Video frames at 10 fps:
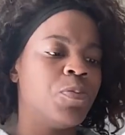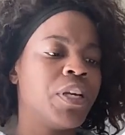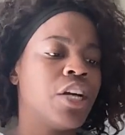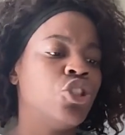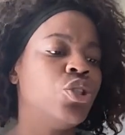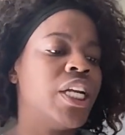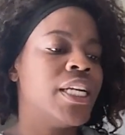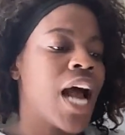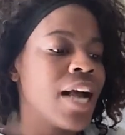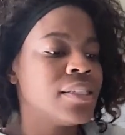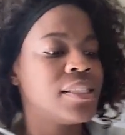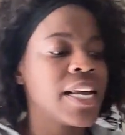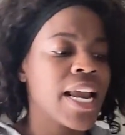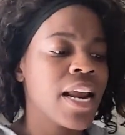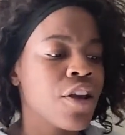because you did not
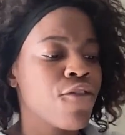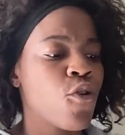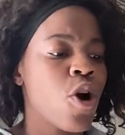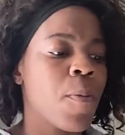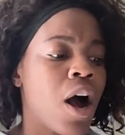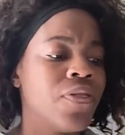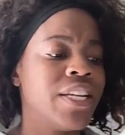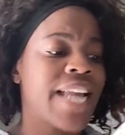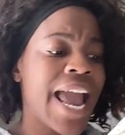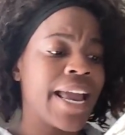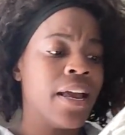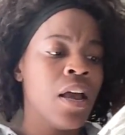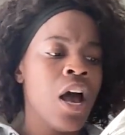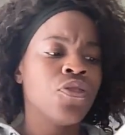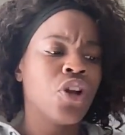see any form on the day
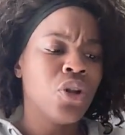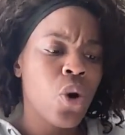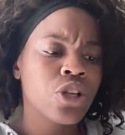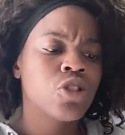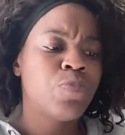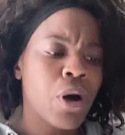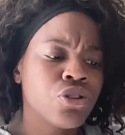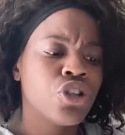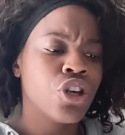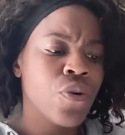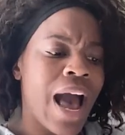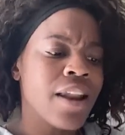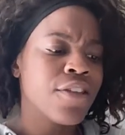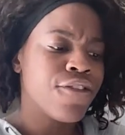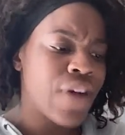the Lord spoke to you out
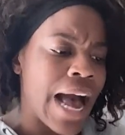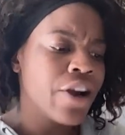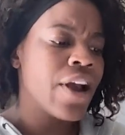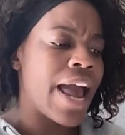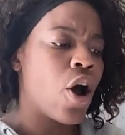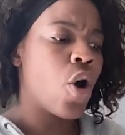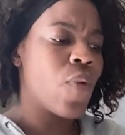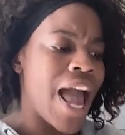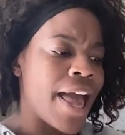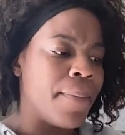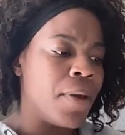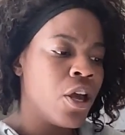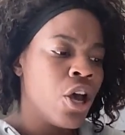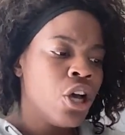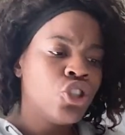of the fire at Horeb.
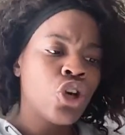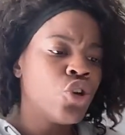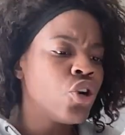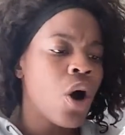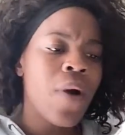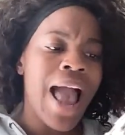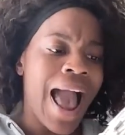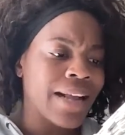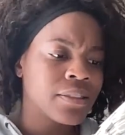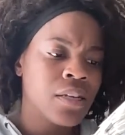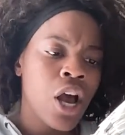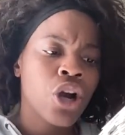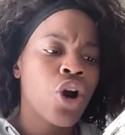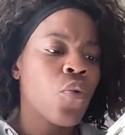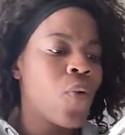So you don't act
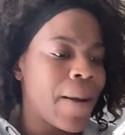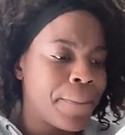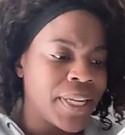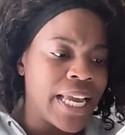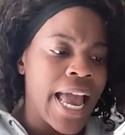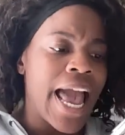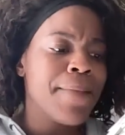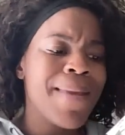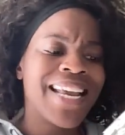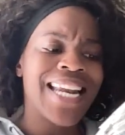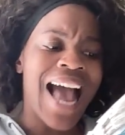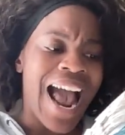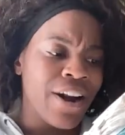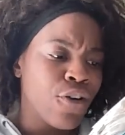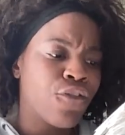corruptly and make an
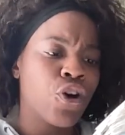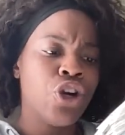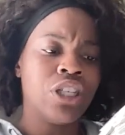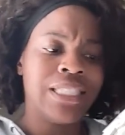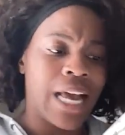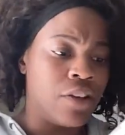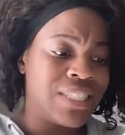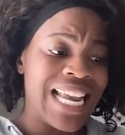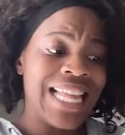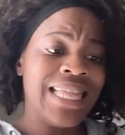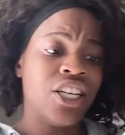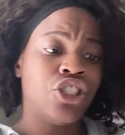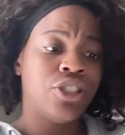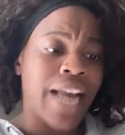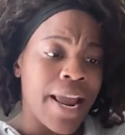idol for yourselves in the
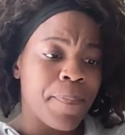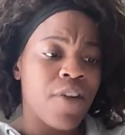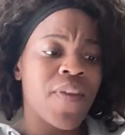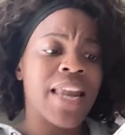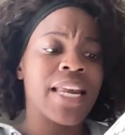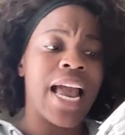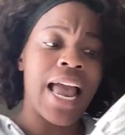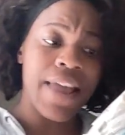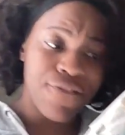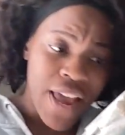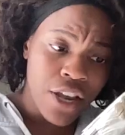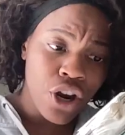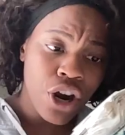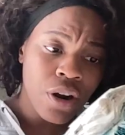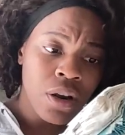shape of any
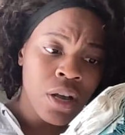figure,